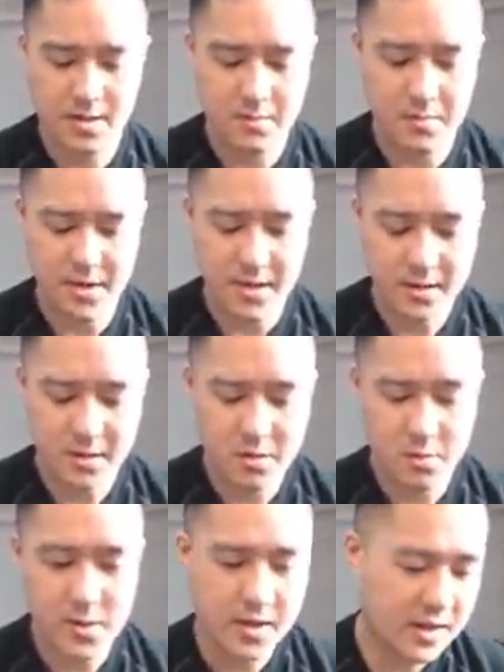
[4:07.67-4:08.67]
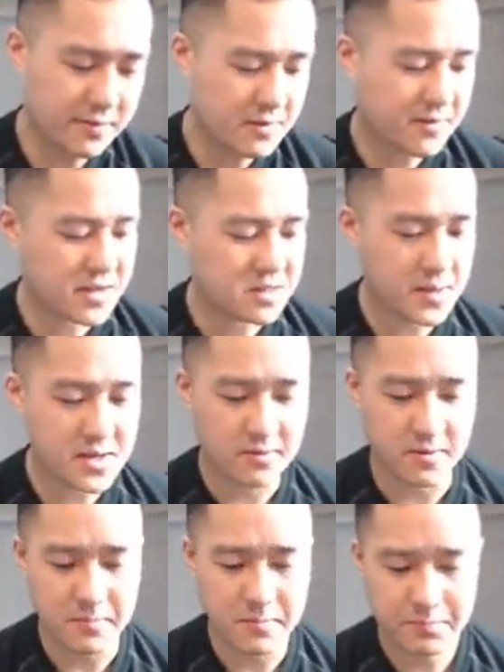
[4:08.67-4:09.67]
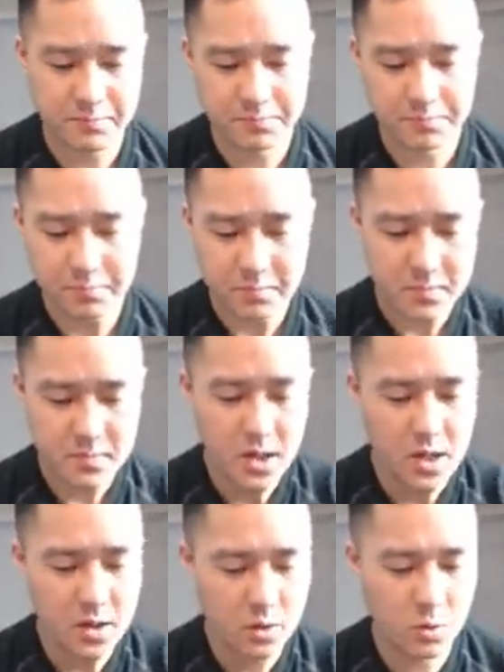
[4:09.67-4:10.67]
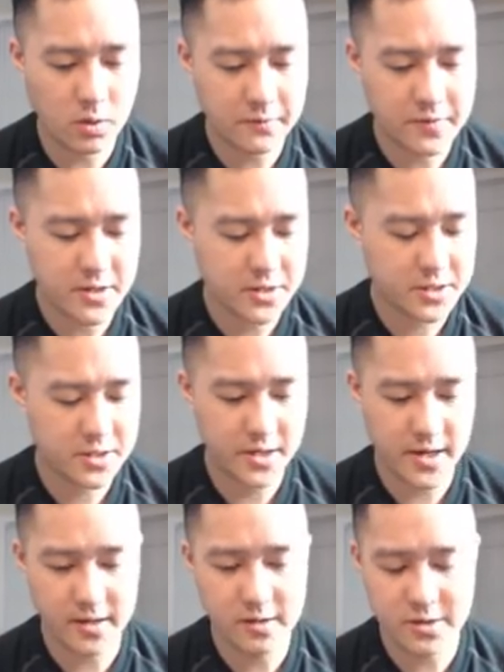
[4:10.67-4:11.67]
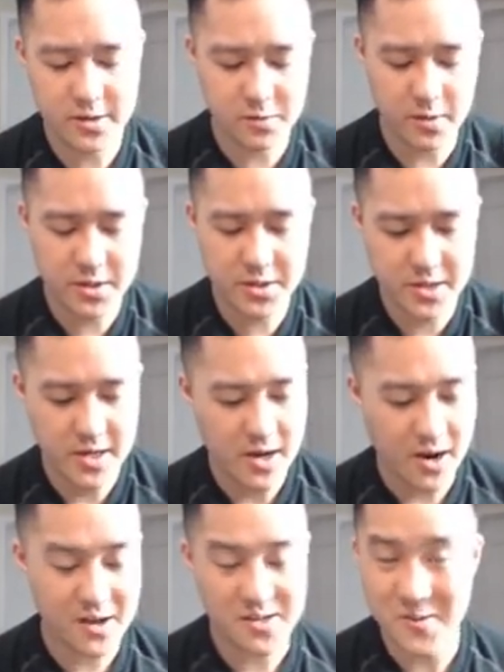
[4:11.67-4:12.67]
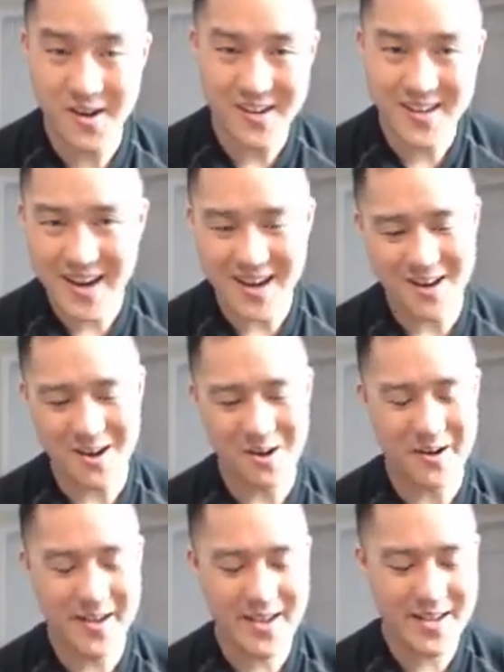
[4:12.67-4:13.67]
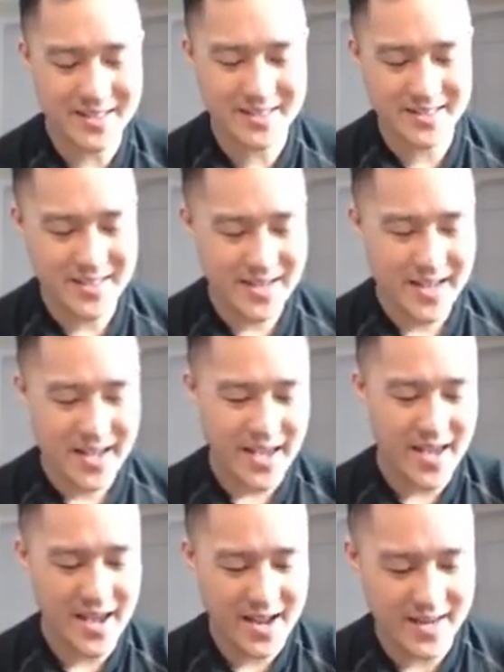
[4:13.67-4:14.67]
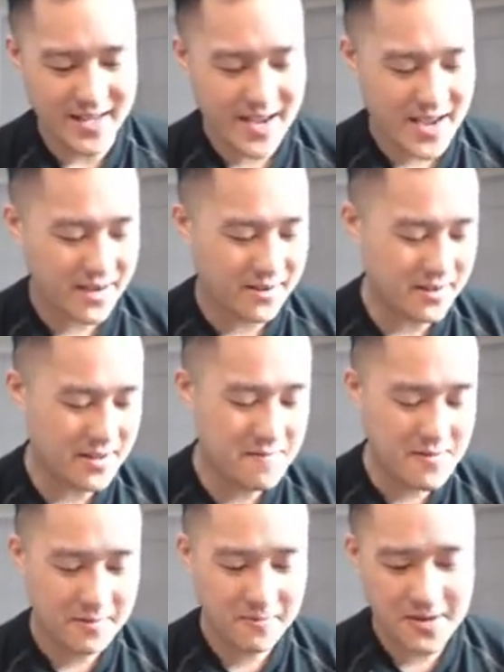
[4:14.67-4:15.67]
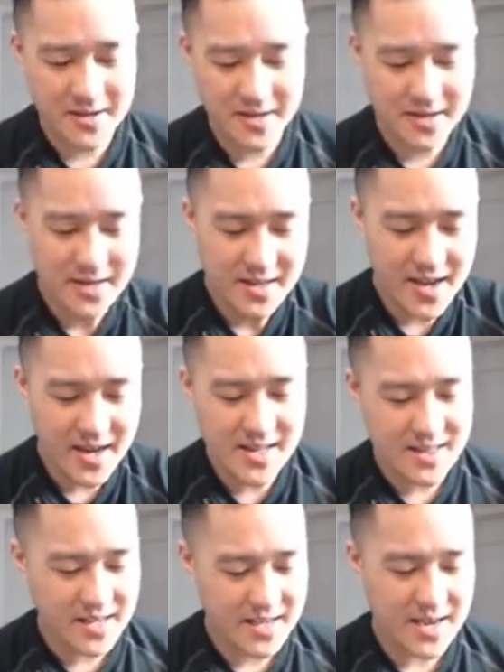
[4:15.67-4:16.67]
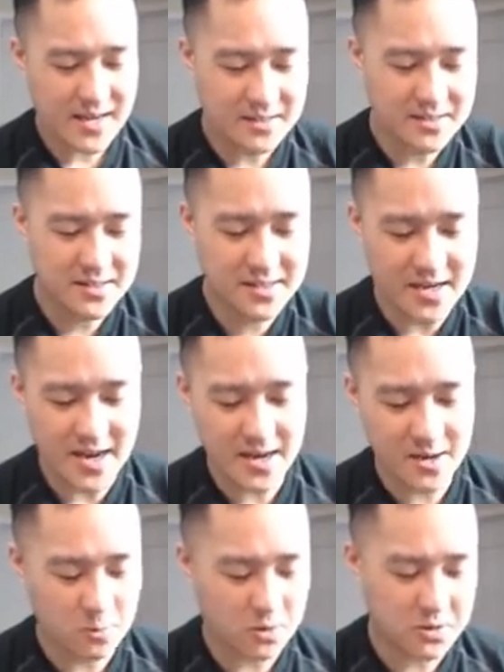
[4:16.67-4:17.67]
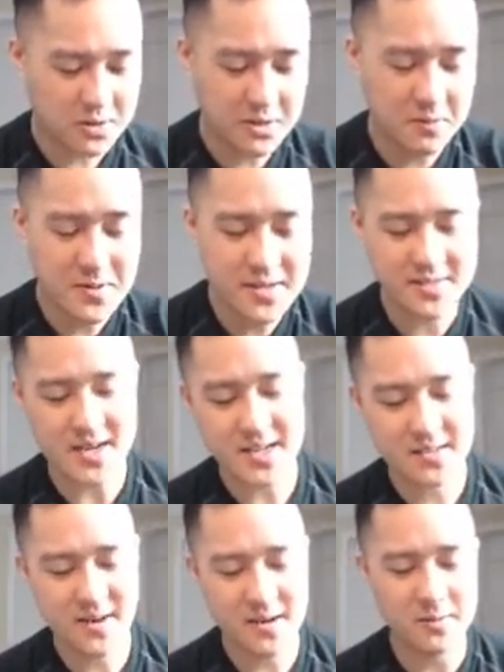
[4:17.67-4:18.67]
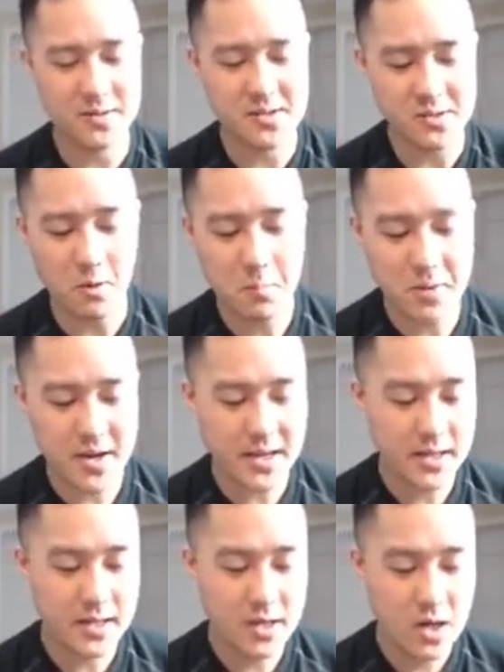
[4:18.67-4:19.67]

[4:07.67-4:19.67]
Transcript: But I think there we can definitely find space for him. Qwilfish, Energy Switch. Alright, so we already got our hit, And again, even if we didn't get anything else, I will still be satisfied with this opening.